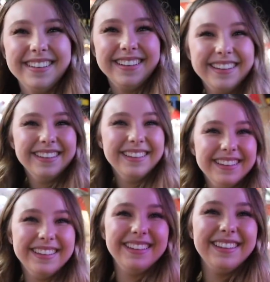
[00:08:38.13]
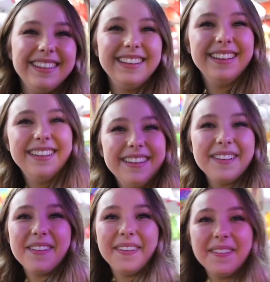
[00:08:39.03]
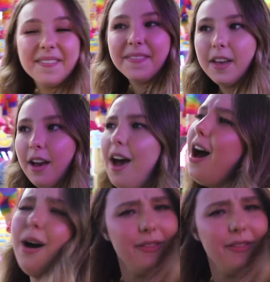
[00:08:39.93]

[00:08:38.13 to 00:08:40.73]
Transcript: Since you want to meet Freddie Mercury, I'm assuming you're a fan of Queen?